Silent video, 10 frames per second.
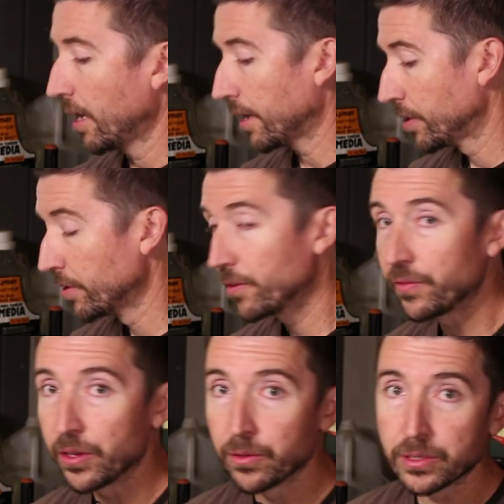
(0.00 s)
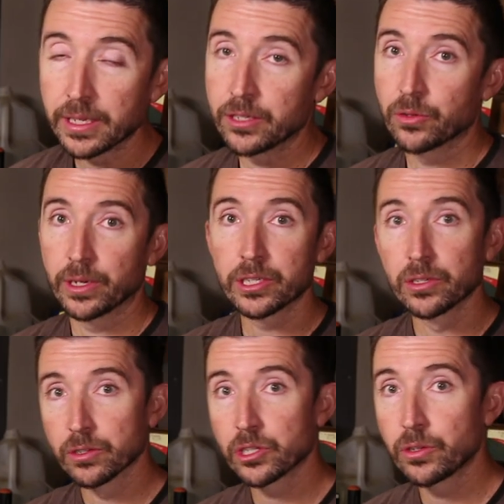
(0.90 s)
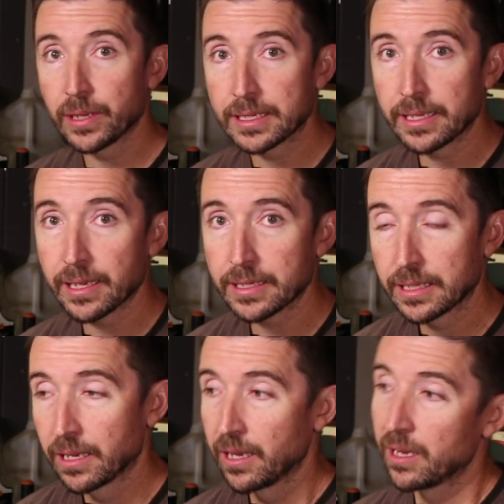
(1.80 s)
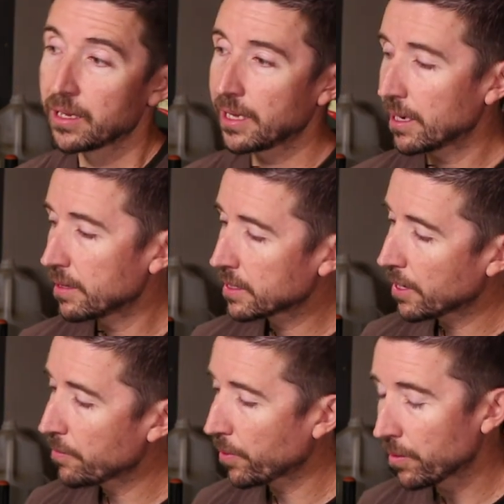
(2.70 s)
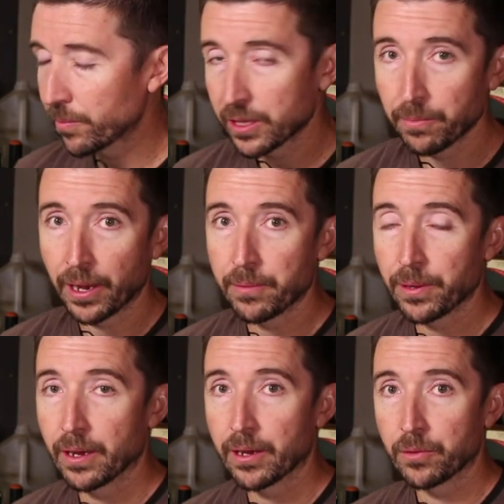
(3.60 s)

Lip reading: I could have used the traditional shooting sticks. Kind of the same problem with the bipod.